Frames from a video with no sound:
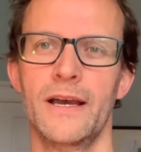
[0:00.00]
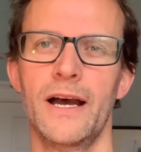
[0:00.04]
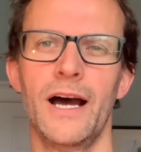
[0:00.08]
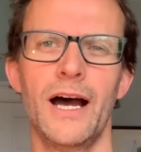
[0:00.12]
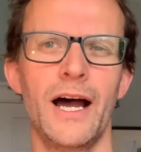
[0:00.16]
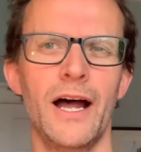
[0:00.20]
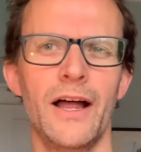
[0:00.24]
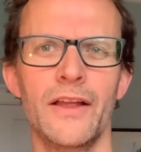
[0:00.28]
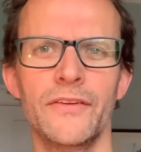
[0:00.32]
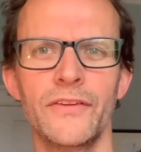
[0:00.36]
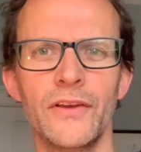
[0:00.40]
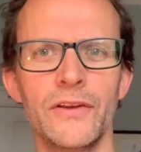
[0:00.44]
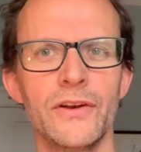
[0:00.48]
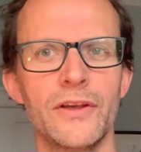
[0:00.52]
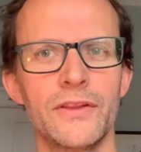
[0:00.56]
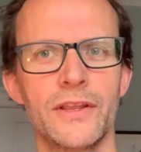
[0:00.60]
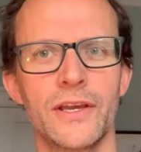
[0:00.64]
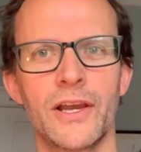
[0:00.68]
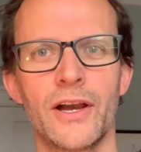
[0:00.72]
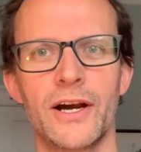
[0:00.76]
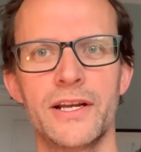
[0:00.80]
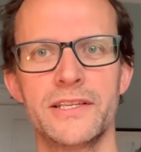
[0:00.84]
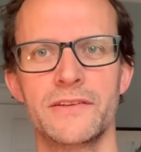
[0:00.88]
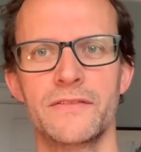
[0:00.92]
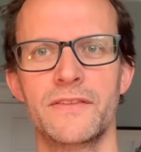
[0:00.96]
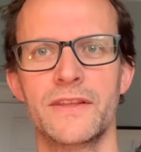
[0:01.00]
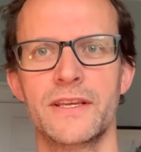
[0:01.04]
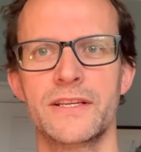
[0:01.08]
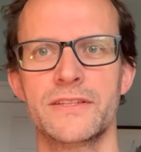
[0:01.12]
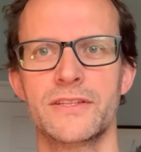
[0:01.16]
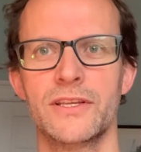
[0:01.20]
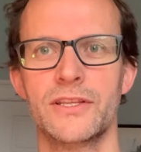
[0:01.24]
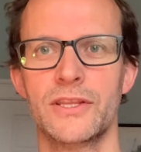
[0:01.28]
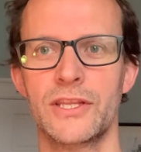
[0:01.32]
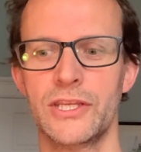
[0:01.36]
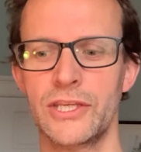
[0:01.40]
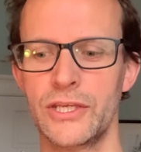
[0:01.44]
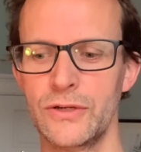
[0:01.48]
I don't know the kind of things
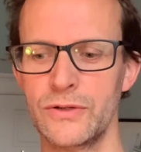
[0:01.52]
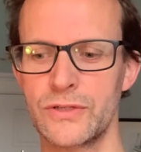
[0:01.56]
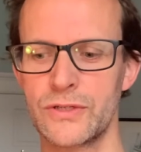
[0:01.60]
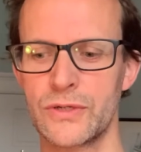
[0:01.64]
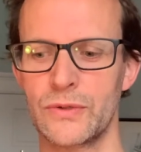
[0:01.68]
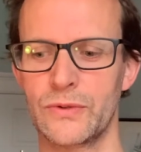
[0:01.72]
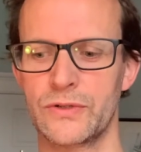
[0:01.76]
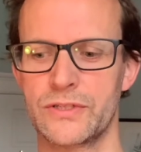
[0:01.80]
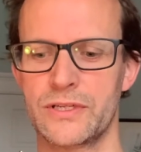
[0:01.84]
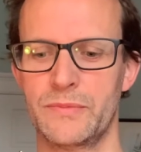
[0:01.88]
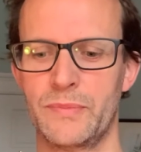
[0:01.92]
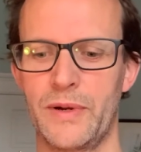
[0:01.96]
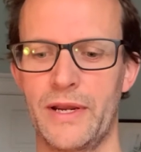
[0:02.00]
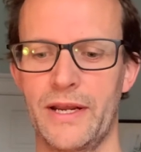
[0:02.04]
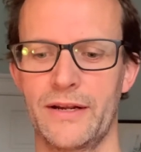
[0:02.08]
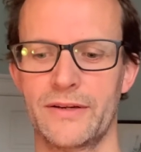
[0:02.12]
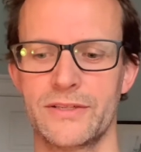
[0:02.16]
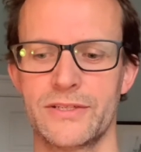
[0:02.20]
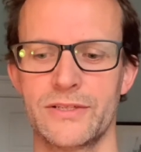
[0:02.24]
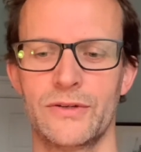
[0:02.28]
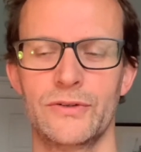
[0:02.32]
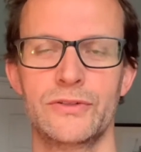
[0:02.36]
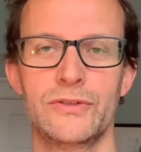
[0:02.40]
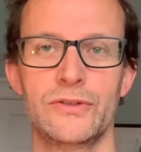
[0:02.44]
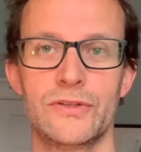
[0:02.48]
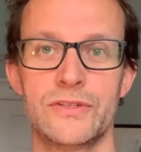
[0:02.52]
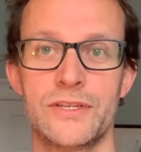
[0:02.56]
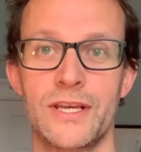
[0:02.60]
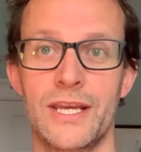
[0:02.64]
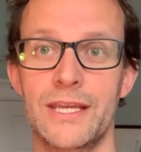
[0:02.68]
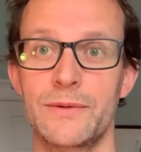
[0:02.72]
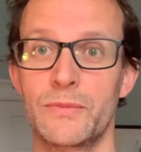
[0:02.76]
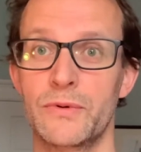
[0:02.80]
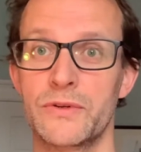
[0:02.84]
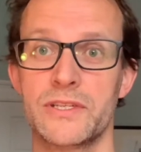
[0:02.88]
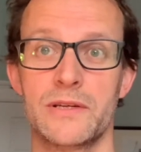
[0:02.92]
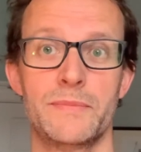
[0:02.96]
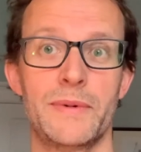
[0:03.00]
that you talked about on your
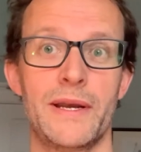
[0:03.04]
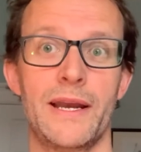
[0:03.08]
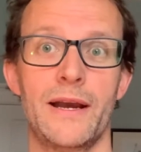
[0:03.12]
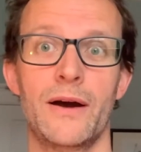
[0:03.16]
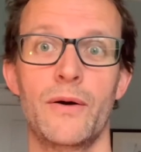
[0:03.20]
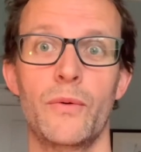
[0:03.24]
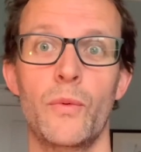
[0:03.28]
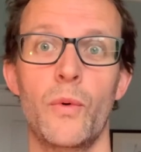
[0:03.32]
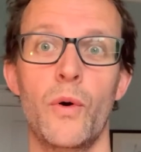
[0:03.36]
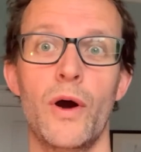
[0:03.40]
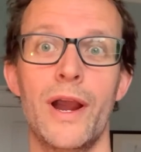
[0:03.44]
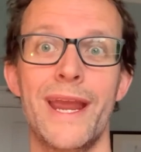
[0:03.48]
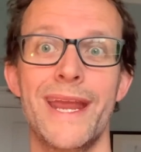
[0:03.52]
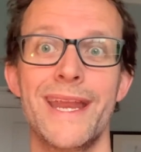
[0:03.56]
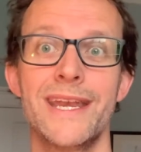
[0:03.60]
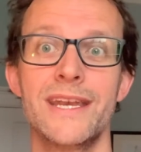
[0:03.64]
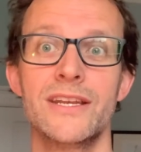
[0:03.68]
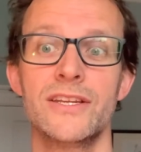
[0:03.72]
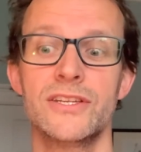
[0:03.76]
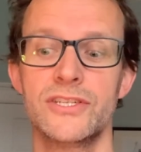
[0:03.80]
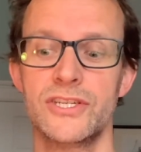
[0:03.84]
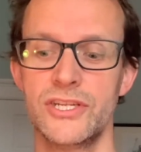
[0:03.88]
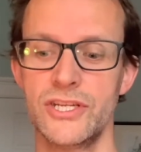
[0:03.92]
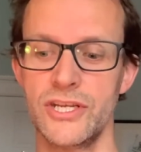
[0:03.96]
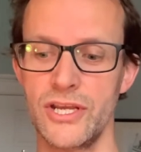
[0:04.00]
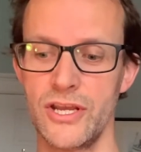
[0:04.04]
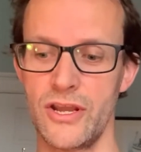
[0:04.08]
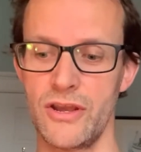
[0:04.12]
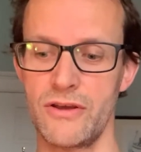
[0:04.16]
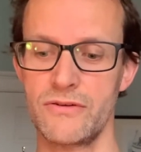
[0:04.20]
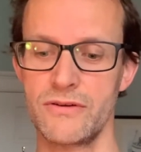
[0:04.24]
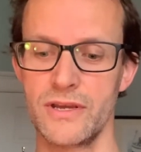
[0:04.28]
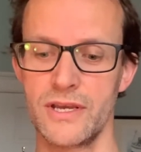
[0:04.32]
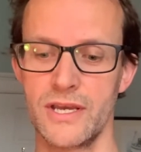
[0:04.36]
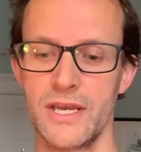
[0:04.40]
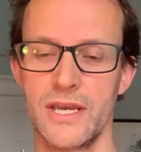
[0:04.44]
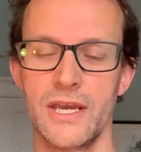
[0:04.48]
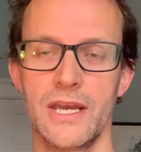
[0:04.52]
tables about what hinders
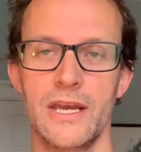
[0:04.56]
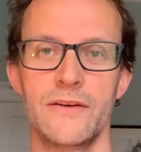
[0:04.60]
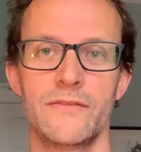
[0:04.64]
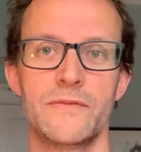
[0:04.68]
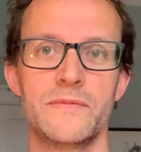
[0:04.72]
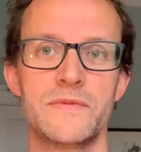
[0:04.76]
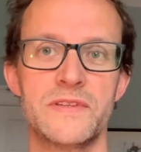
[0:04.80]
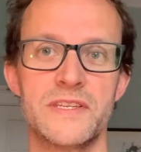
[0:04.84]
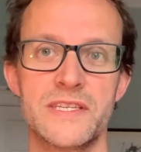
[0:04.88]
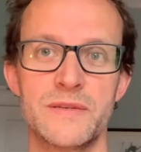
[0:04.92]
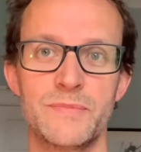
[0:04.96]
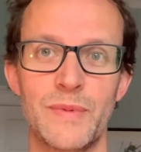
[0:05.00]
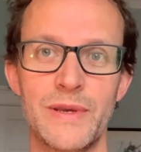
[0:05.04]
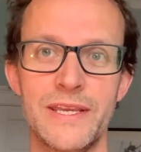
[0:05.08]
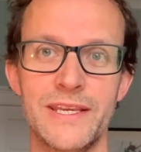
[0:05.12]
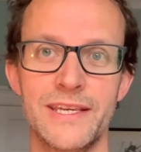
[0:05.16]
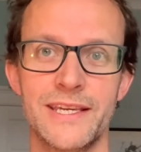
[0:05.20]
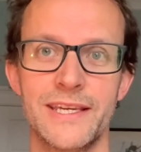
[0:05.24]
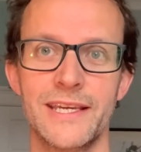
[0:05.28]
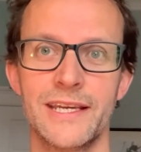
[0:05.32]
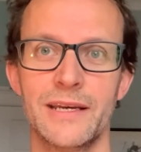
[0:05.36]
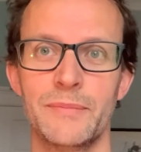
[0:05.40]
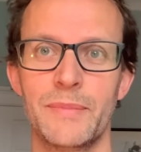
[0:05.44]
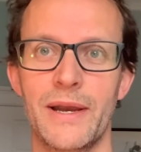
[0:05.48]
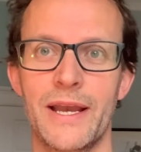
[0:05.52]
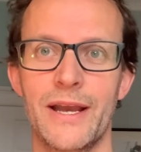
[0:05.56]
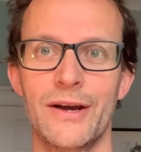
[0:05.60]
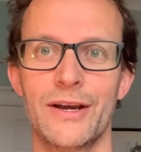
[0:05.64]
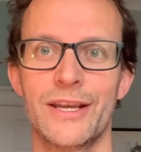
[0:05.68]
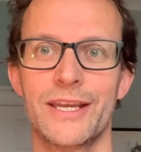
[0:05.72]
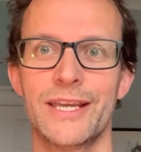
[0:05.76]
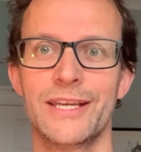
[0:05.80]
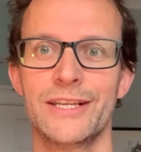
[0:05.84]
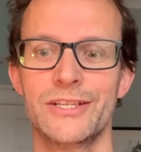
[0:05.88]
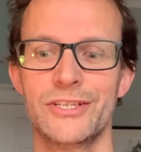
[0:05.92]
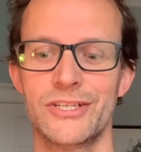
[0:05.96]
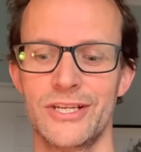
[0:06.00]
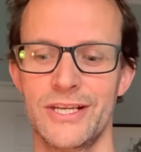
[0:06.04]
you from speaking about
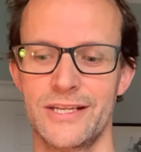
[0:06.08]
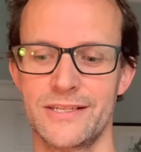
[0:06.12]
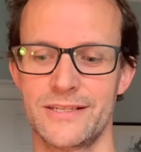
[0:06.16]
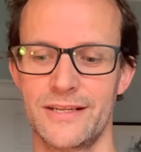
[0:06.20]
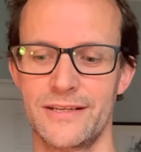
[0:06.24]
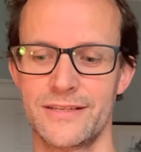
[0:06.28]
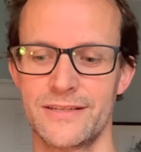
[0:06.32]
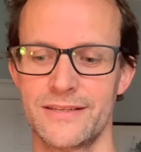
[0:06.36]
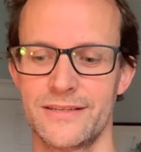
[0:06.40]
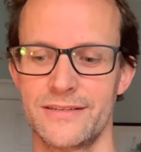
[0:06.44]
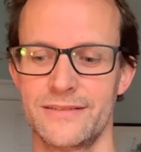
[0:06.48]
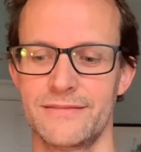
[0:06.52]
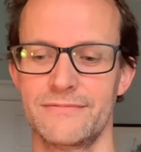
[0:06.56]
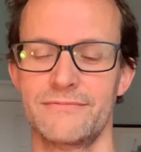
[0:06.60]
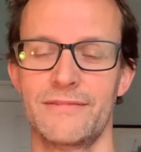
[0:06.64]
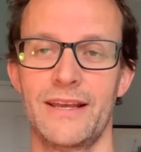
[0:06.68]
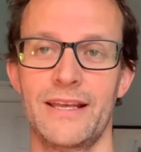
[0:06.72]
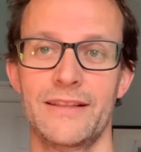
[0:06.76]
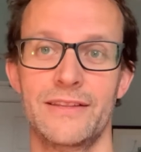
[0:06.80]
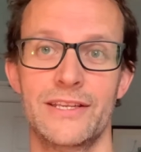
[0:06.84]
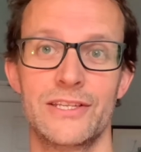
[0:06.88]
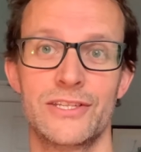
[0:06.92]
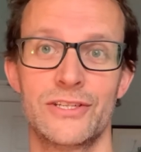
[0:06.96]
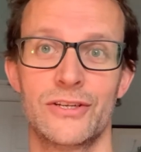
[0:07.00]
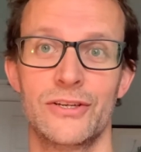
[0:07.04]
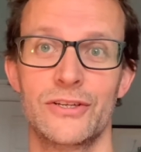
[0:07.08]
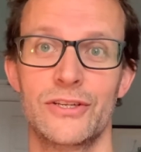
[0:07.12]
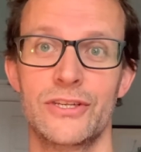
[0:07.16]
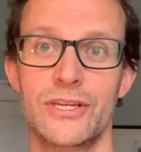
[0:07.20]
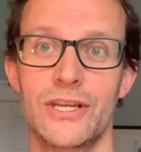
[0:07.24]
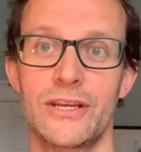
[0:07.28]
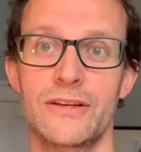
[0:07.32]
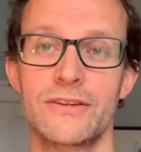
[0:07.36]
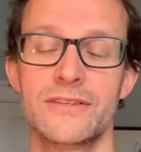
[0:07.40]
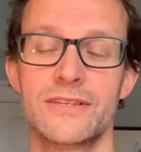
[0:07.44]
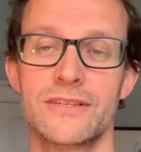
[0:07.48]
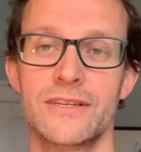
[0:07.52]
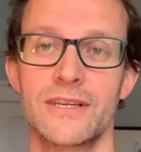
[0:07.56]
King Jesus and this good
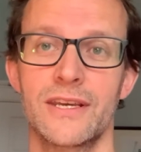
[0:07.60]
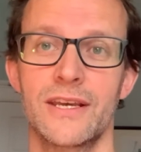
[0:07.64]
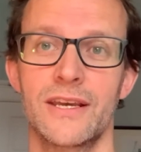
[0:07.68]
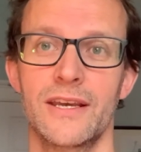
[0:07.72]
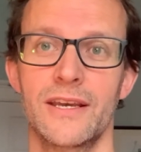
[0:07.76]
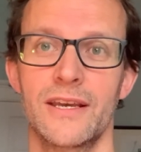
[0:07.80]
news.